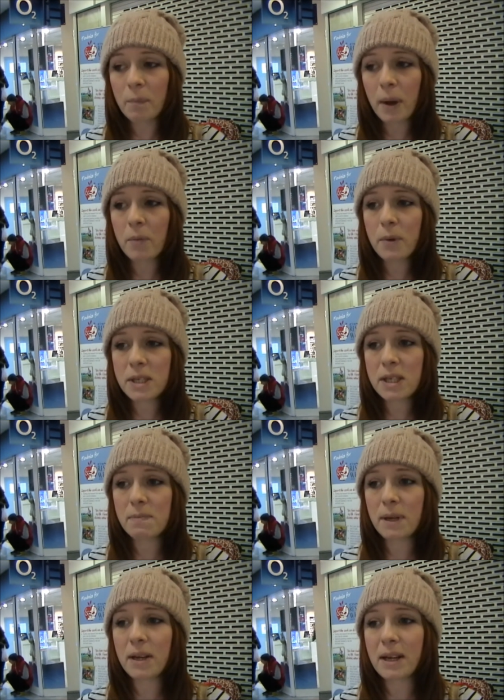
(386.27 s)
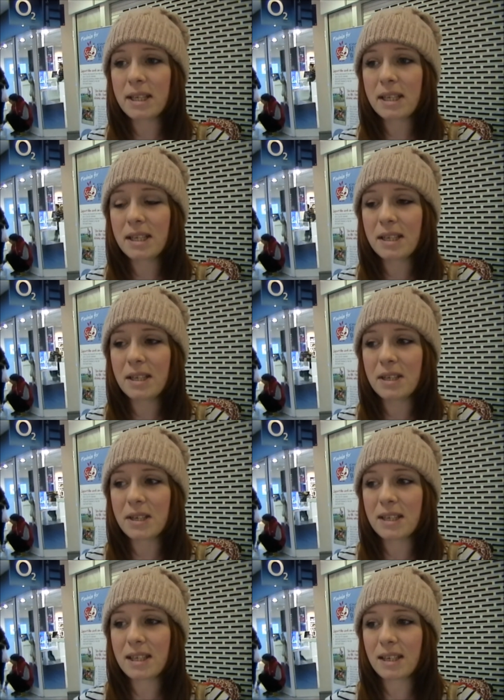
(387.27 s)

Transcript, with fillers: But it would just be nice to just